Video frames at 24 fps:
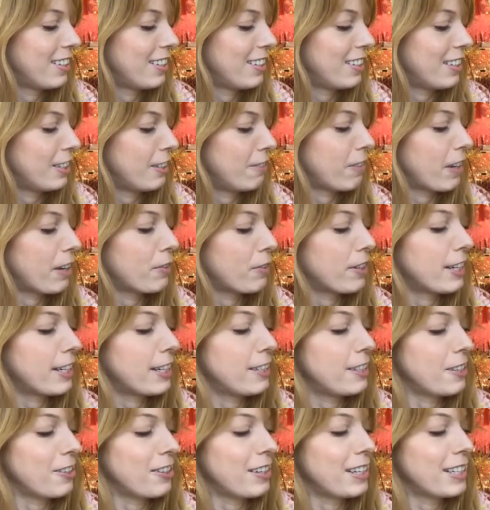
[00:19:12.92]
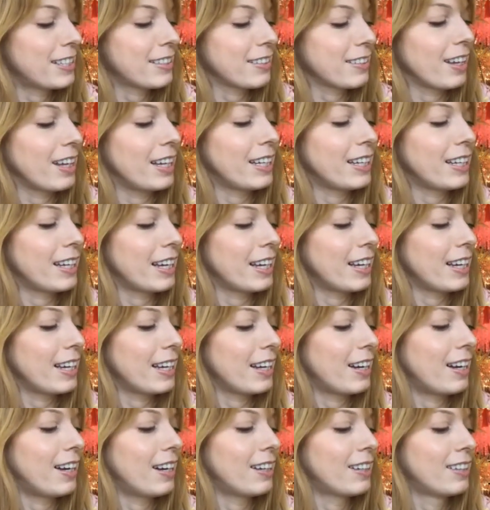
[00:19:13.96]
If I were gonna do this like
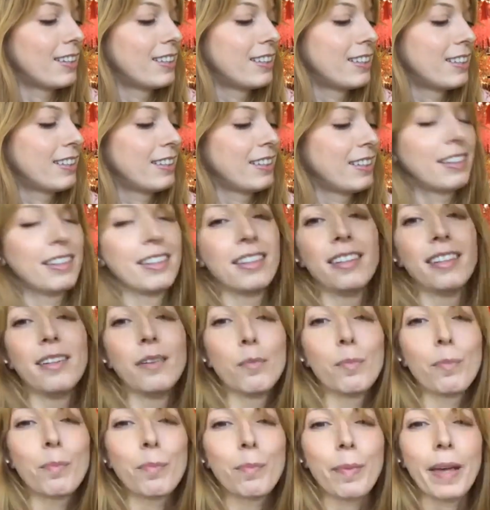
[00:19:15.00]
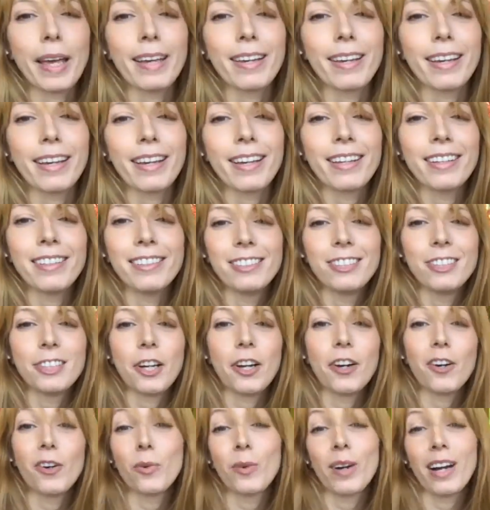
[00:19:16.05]
a baking
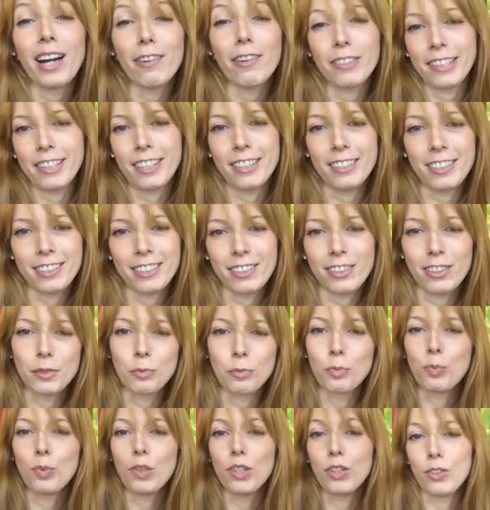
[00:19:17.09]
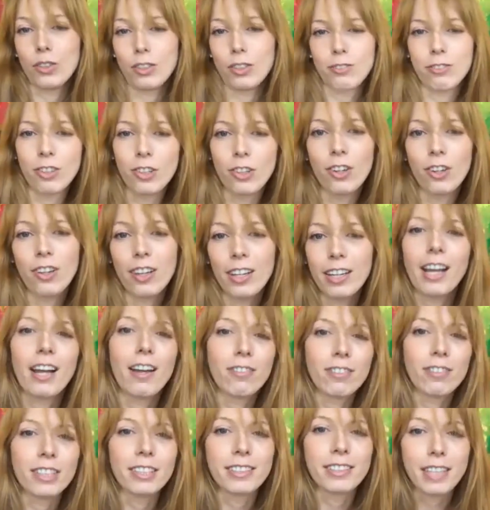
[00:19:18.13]
show where everything just looks beautiful and
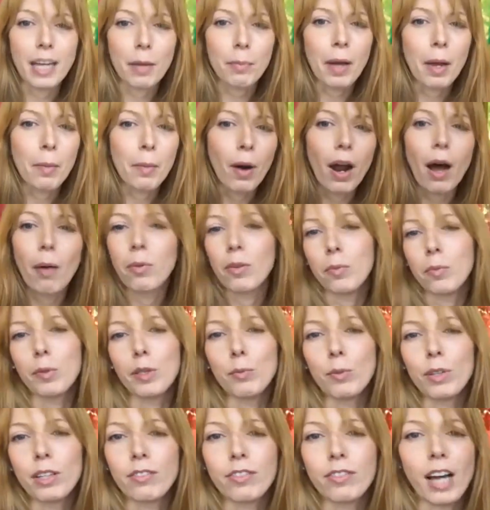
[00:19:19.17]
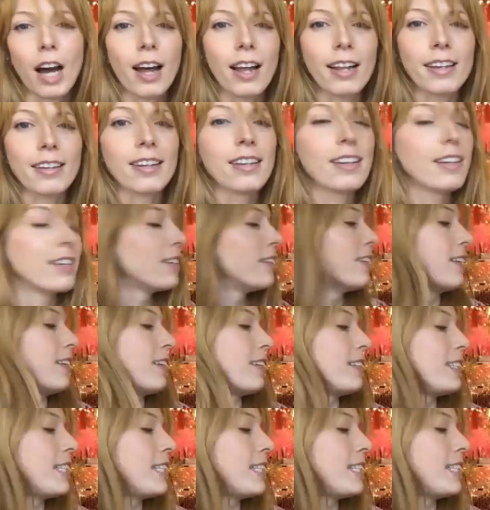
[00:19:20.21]
every step, I probably would have gotten
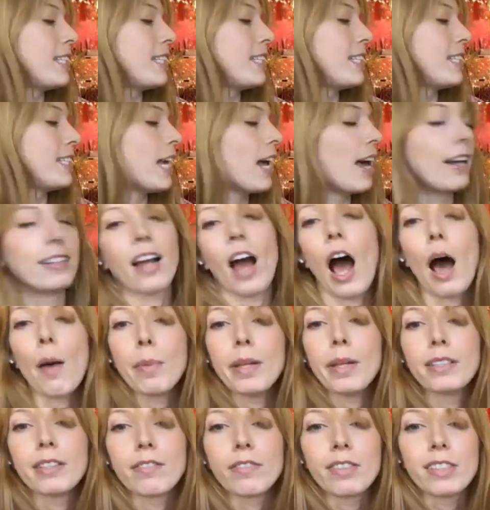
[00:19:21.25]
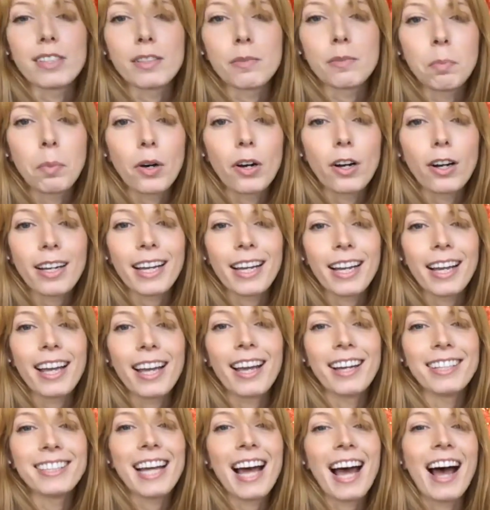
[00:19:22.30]
10 copies of this book
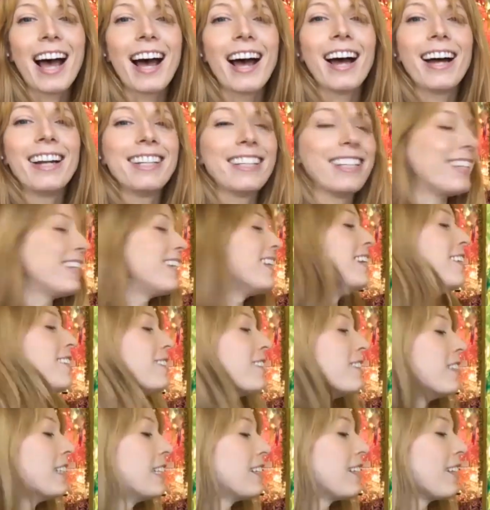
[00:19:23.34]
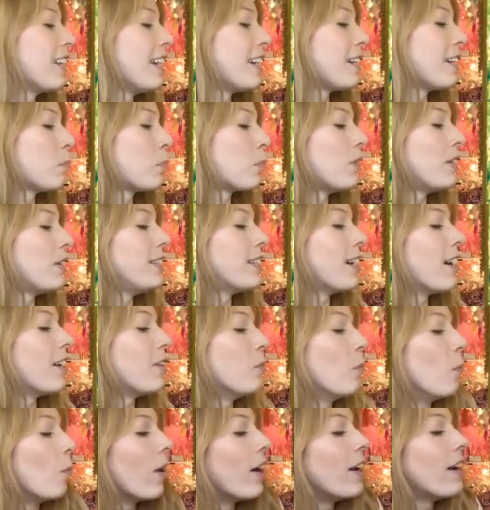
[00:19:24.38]
and had each of it like
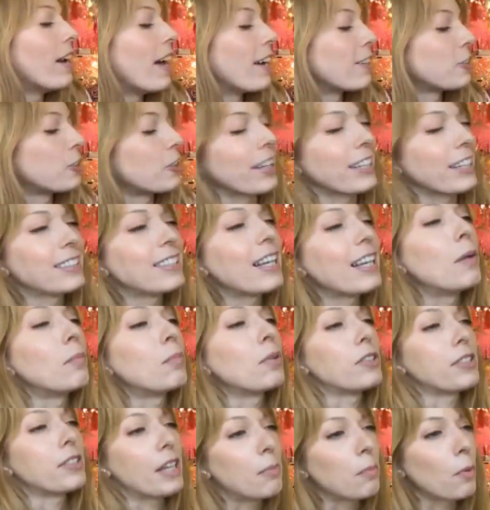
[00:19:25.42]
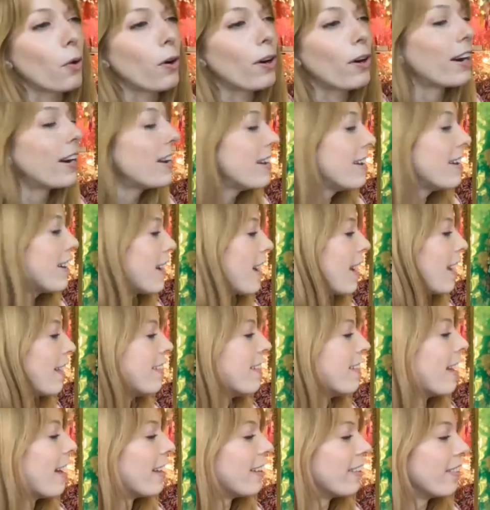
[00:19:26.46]
pre-done, one extra like 10% more.
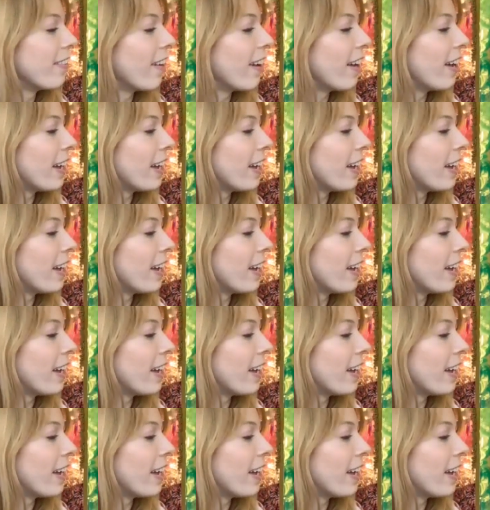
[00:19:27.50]
And then